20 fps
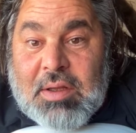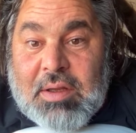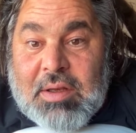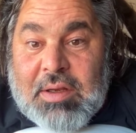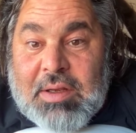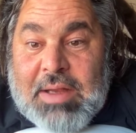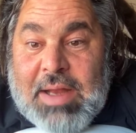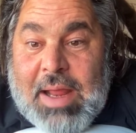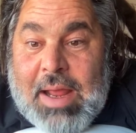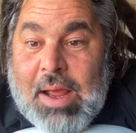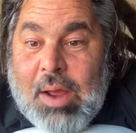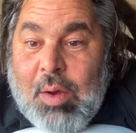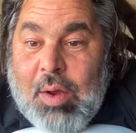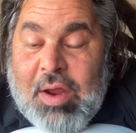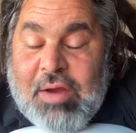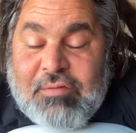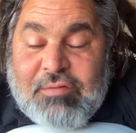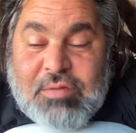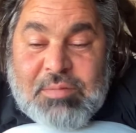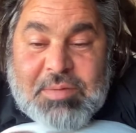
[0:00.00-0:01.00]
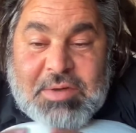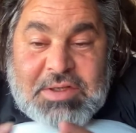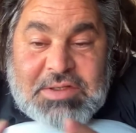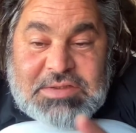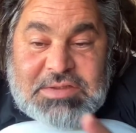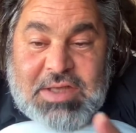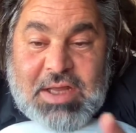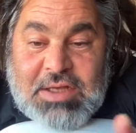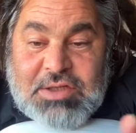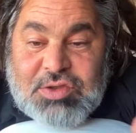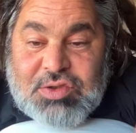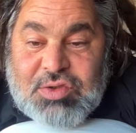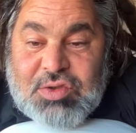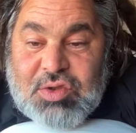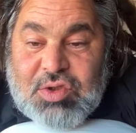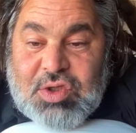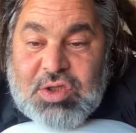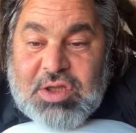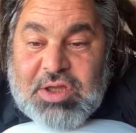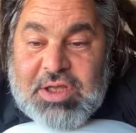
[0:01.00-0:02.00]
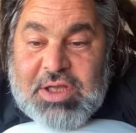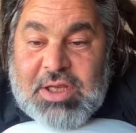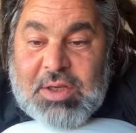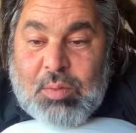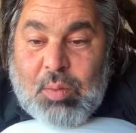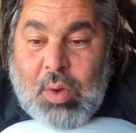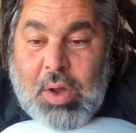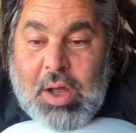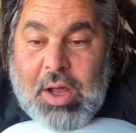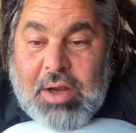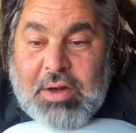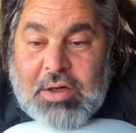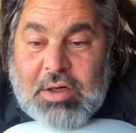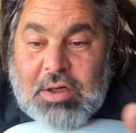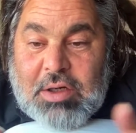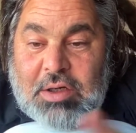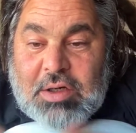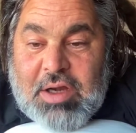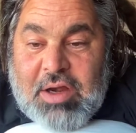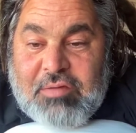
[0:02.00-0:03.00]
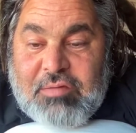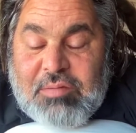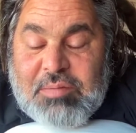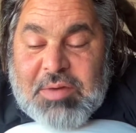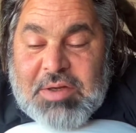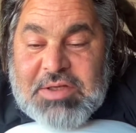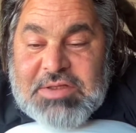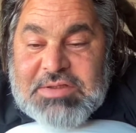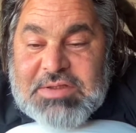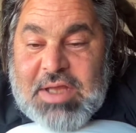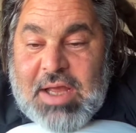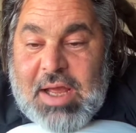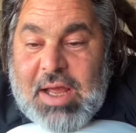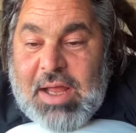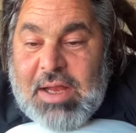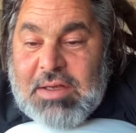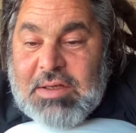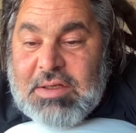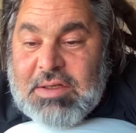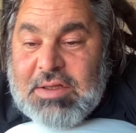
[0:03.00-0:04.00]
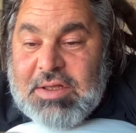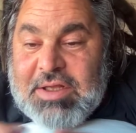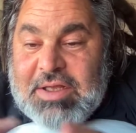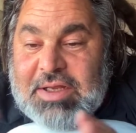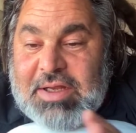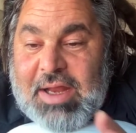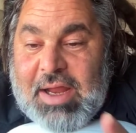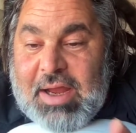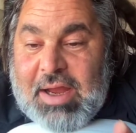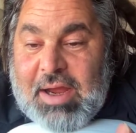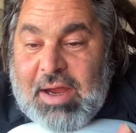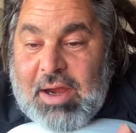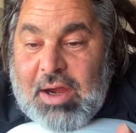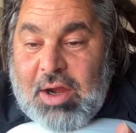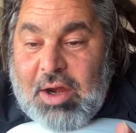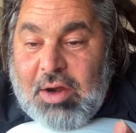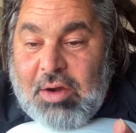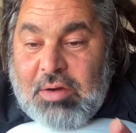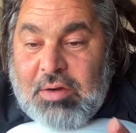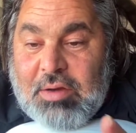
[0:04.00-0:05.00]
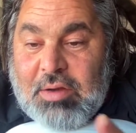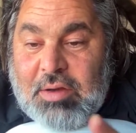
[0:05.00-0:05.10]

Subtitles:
Now everybody's got clean water, everybody's got clean air,